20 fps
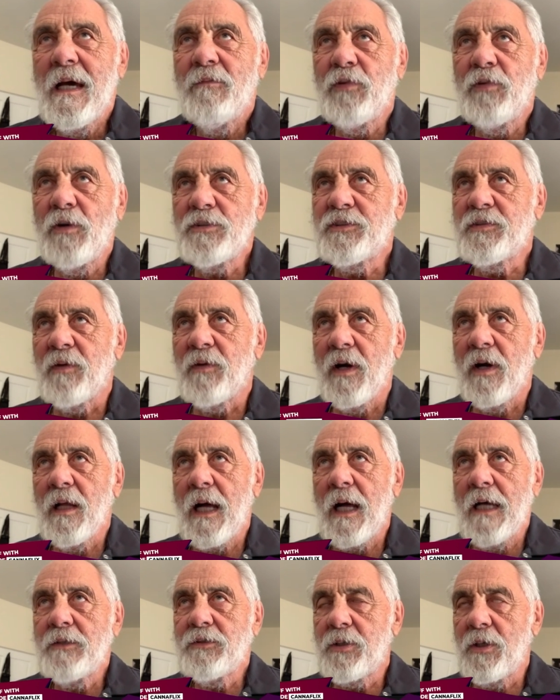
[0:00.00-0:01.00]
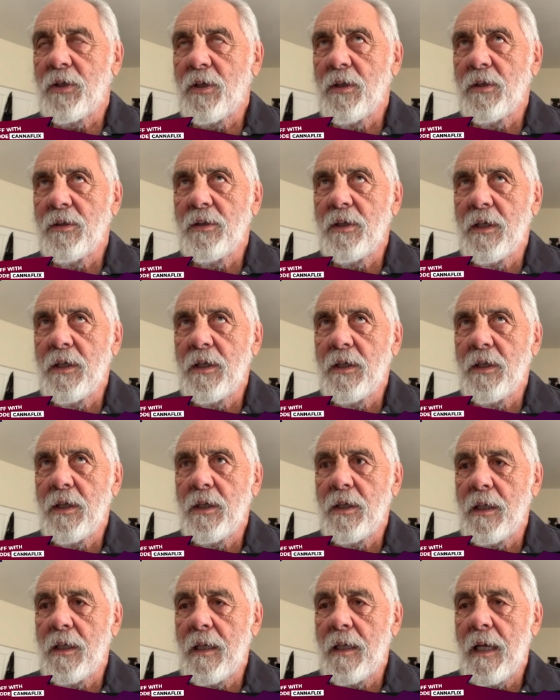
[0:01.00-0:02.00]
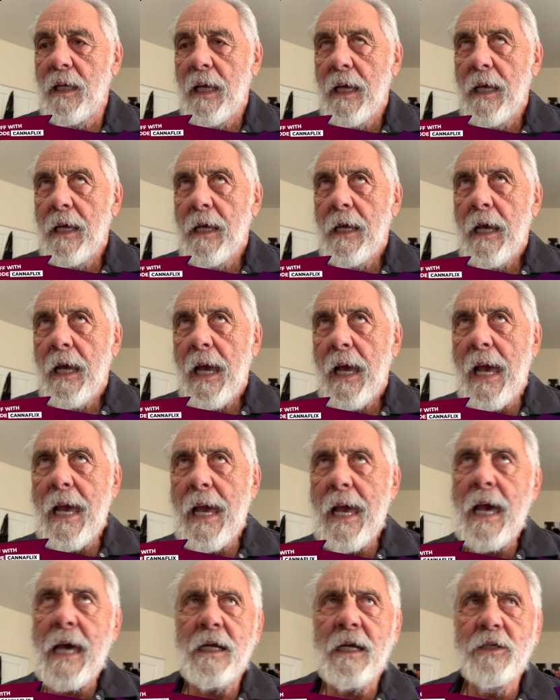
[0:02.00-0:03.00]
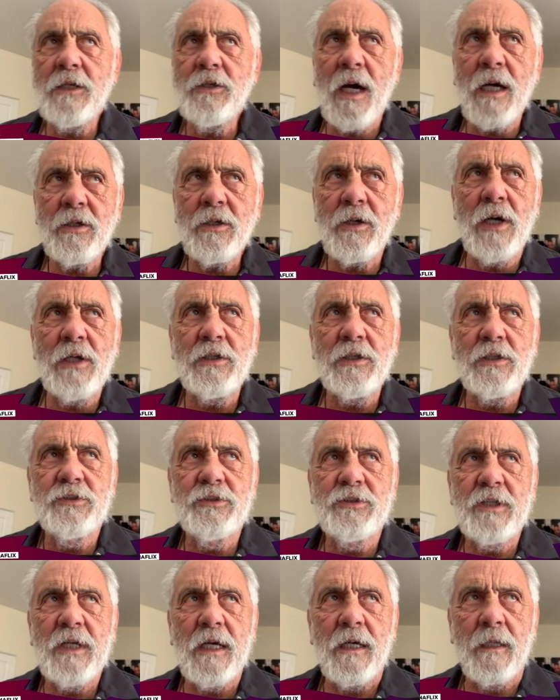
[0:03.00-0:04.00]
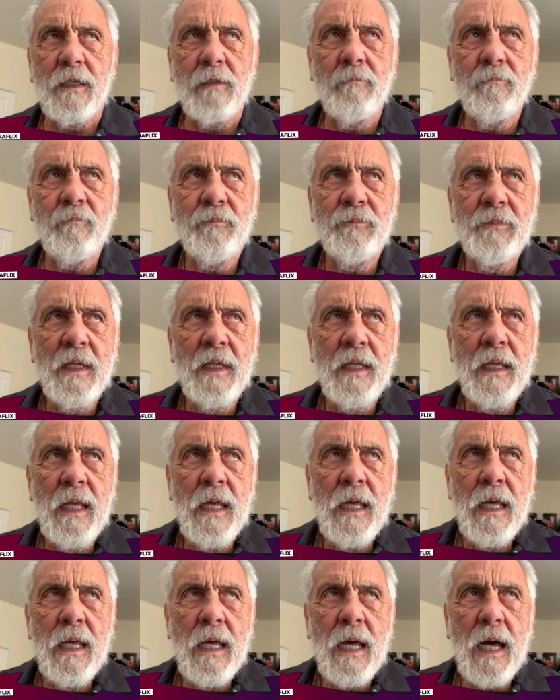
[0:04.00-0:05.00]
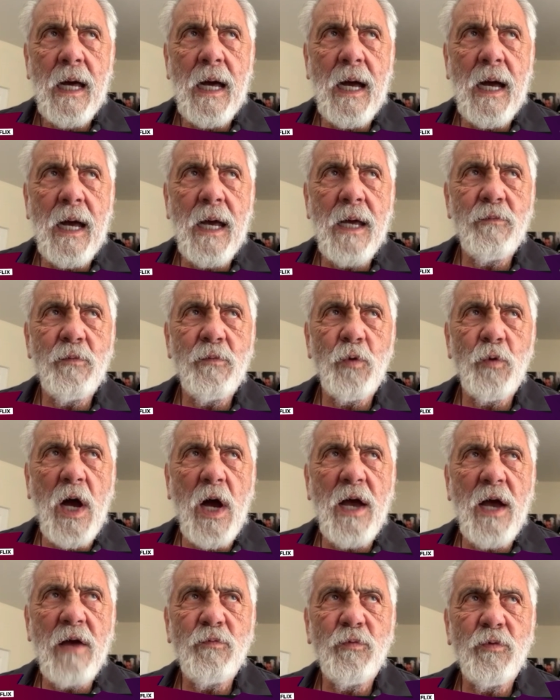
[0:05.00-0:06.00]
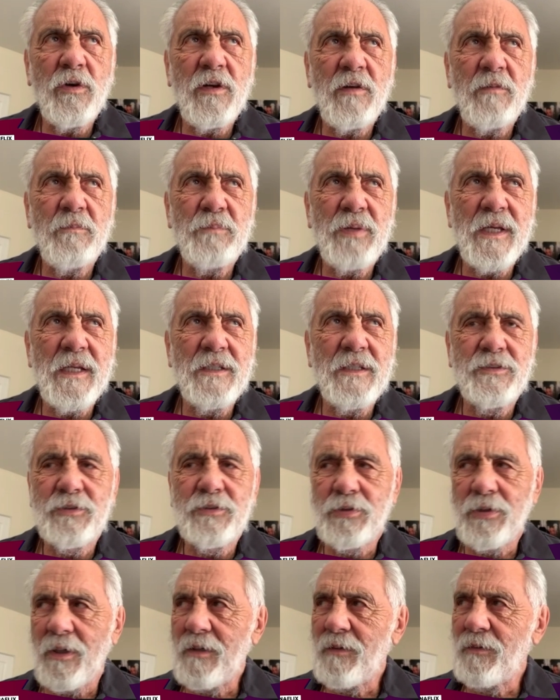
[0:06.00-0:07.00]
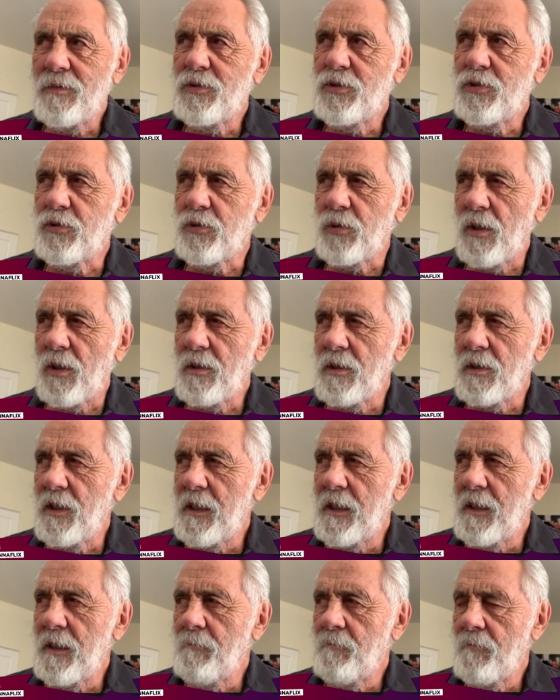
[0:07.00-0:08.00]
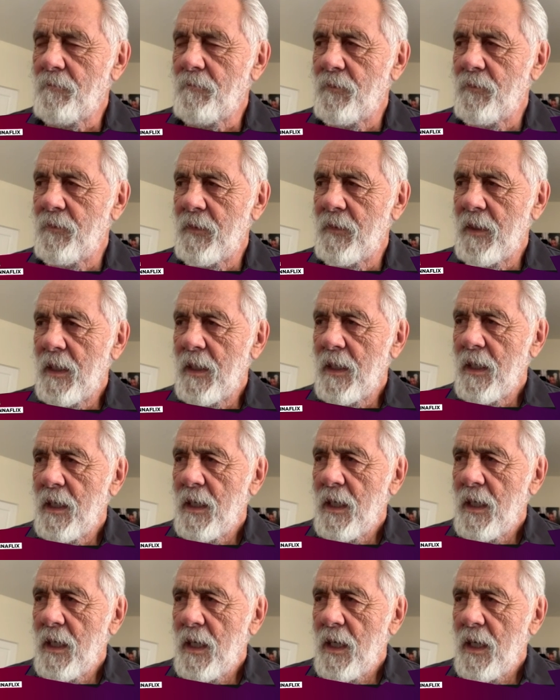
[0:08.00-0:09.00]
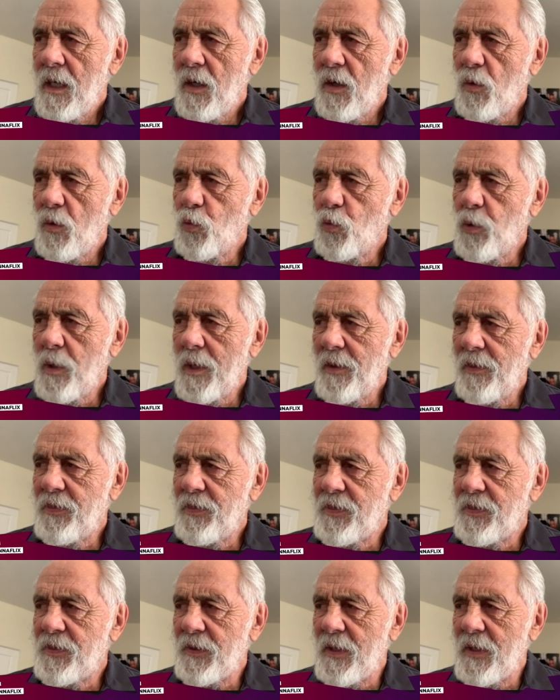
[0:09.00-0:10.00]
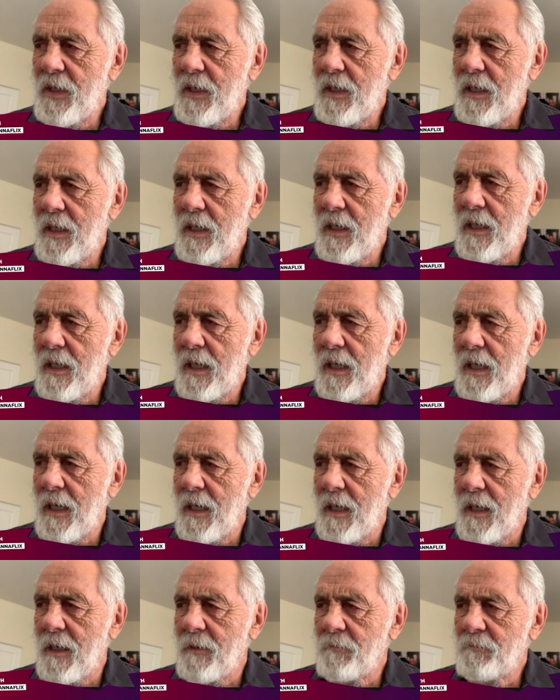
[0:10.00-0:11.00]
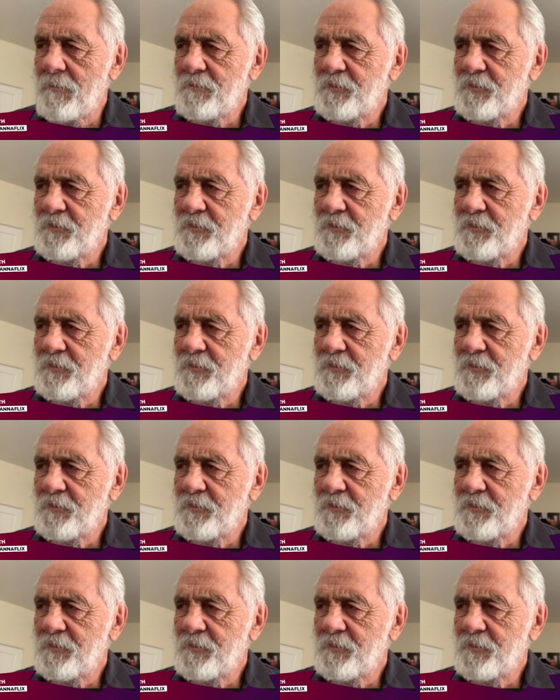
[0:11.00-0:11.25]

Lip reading: first of all, had I not gone to jail, I would have been sort of struggling with a